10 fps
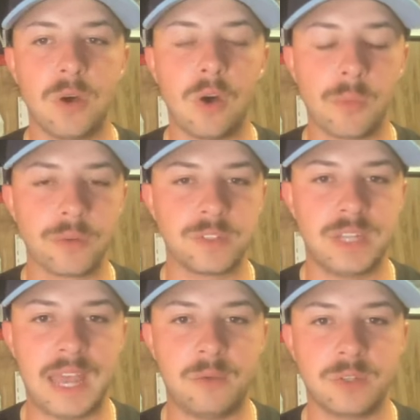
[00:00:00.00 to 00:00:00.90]
homers,
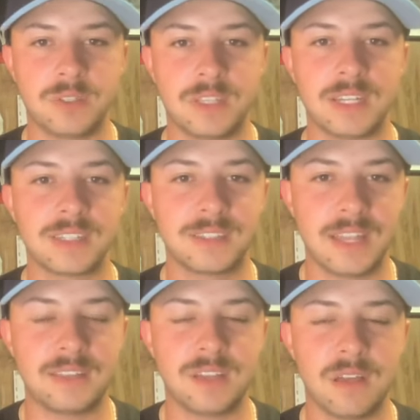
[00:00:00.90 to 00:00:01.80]
and that was the
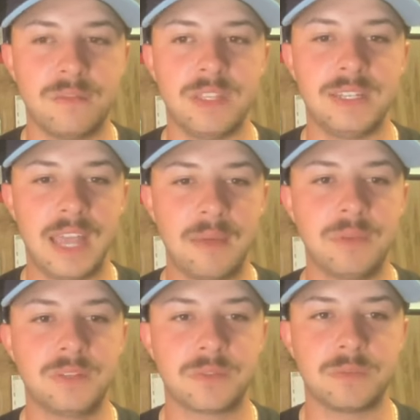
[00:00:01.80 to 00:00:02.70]
extent of the
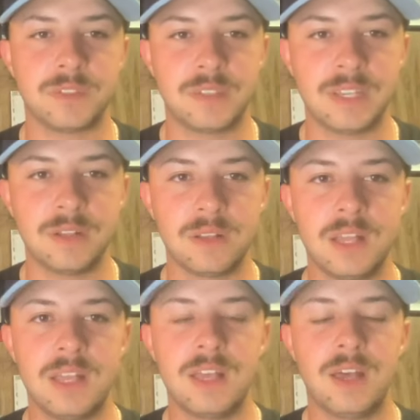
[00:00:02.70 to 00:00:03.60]
damage from Steele.
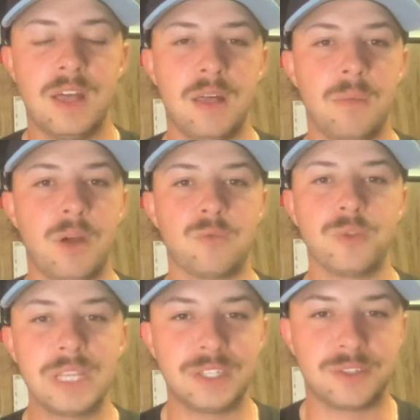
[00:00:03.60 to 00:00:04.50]
Um, a
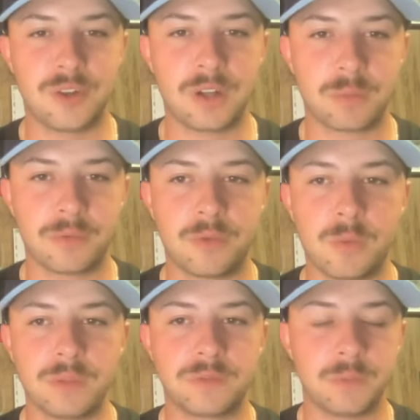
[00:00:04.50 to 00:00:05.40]
really strong
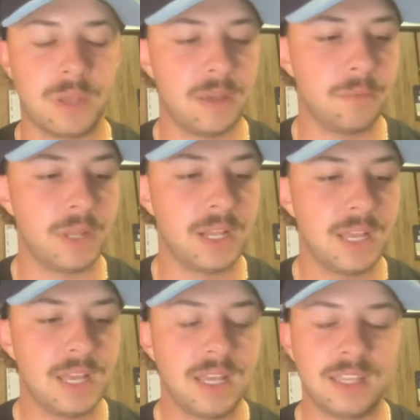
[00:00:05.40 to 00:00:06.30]
performance from him, but
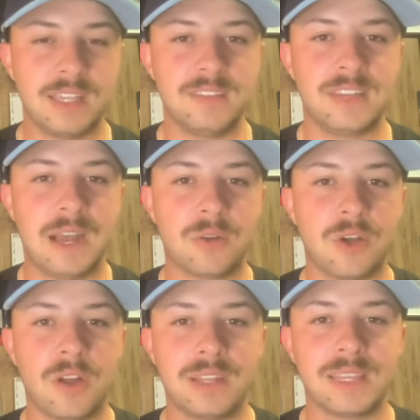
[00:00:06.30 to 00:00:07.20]
he's now
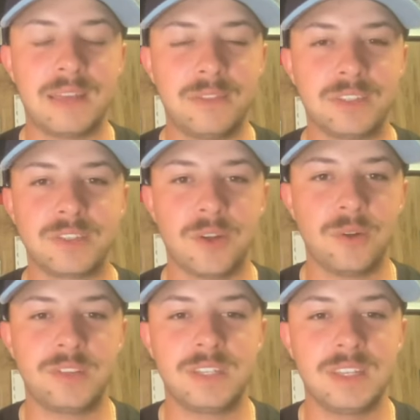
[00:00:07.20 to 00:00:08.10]
gone 11
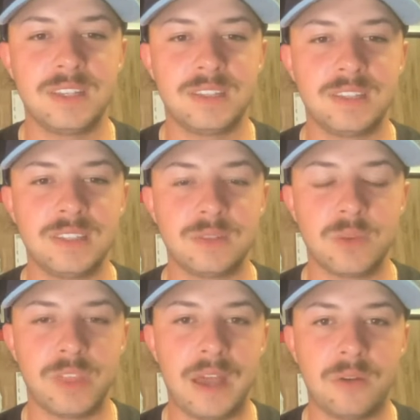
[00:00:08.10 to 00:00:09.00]
starts into this season
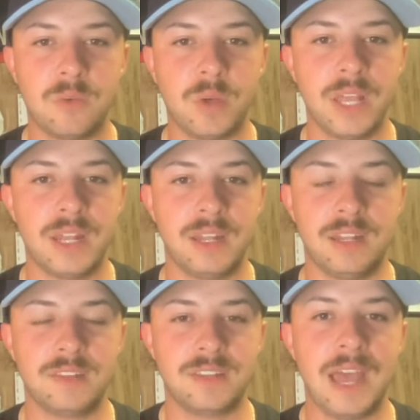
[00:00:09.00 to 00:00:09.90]
without a win, and
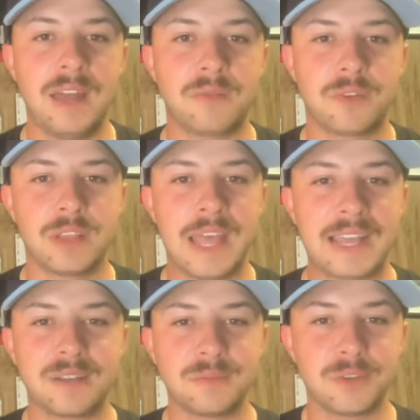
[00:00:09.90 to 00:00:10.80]
it's not for
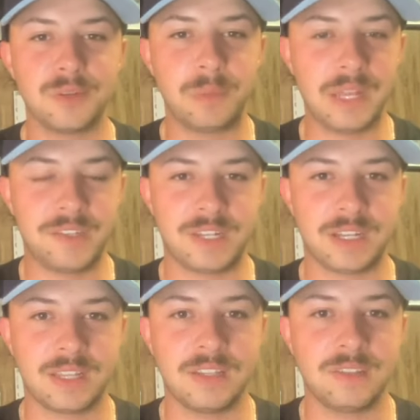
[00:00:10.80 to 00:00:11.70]
lack of good
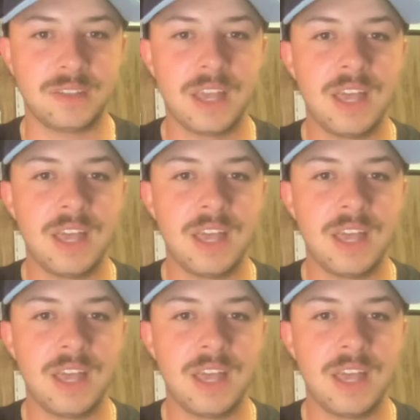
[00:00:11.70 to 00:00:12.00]
pitching. He's